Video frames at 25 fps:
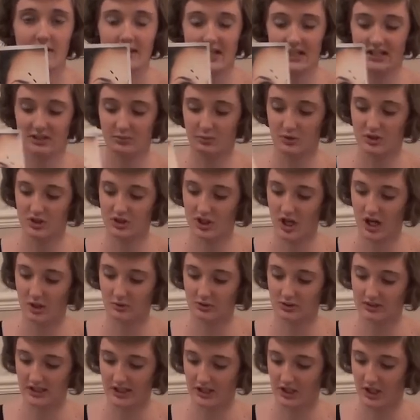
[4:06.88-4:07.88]
this was
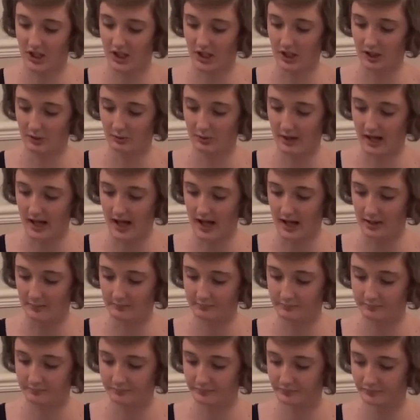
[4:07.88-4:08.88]
totally new.
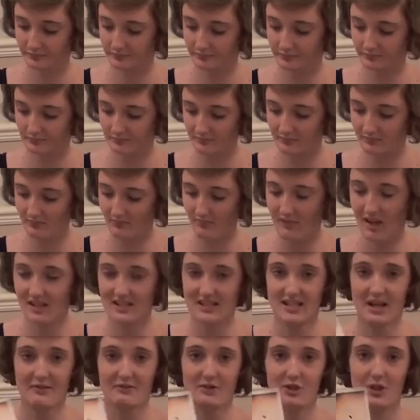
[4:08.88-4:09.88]
I
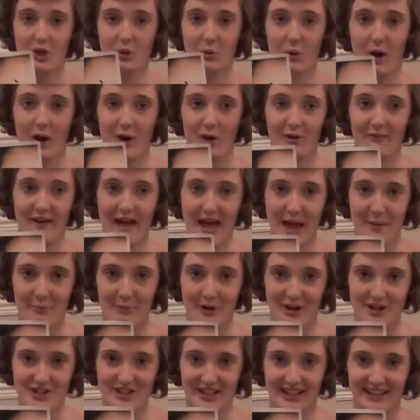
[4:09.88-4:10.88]
did have to do quite a lot of
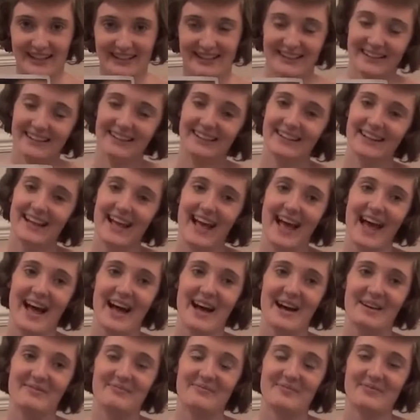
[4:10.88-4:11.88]
airbrushing,
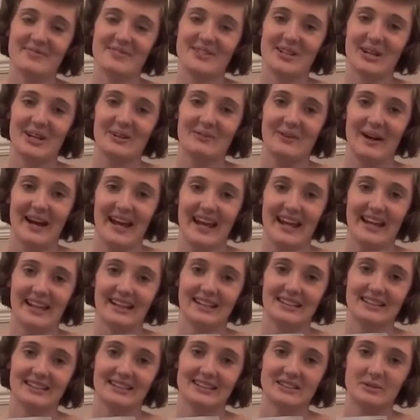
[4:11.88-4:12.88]
took
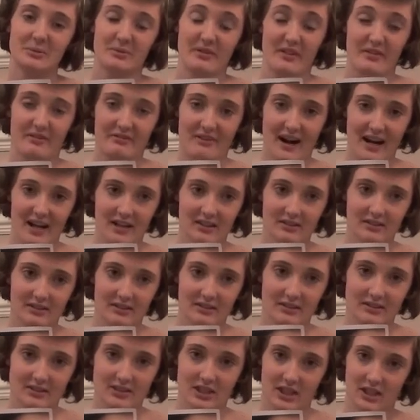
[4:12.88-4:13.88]
away some of her
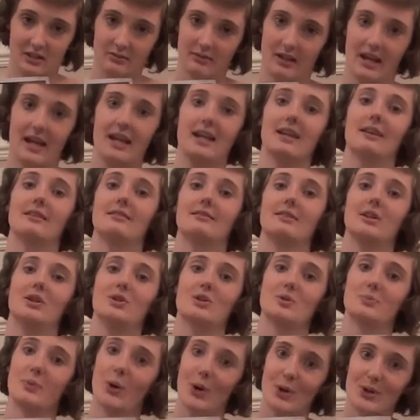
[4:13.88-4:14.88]
freckles, took away a few
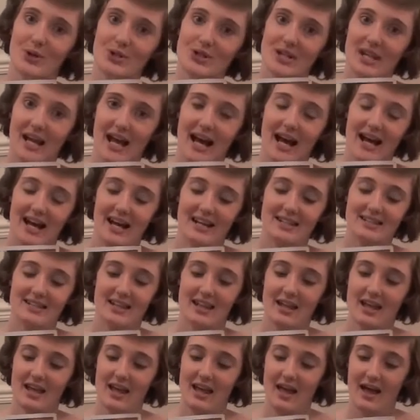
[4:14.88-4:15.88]
spots she had,
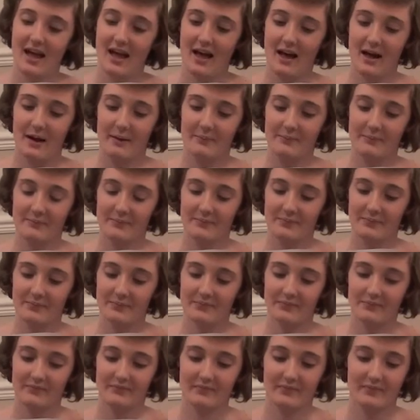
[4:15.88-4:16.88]

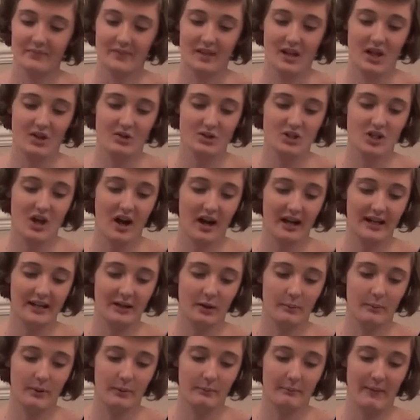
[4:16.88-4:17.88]
tiny
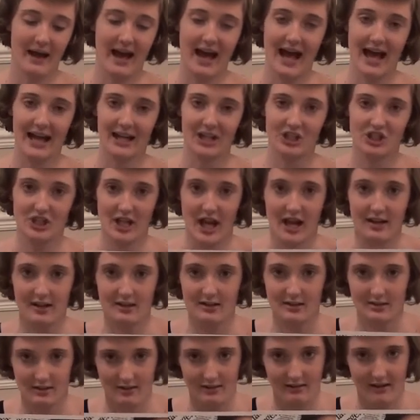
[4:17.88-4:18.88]
little bit bag she had
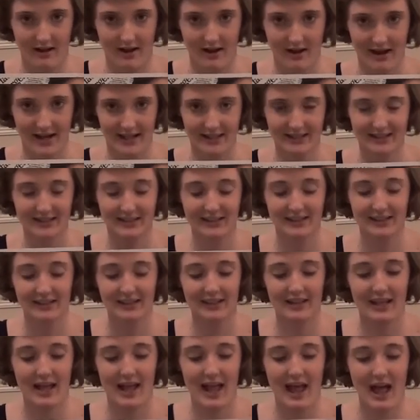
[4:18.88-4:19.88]
under her eye,
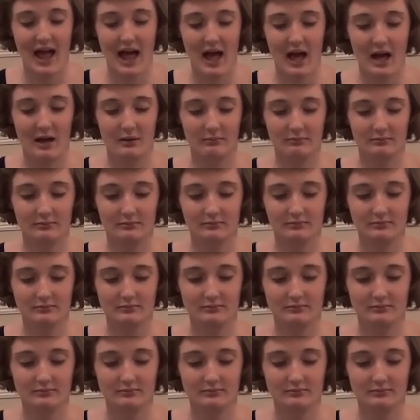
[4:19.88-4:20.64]
and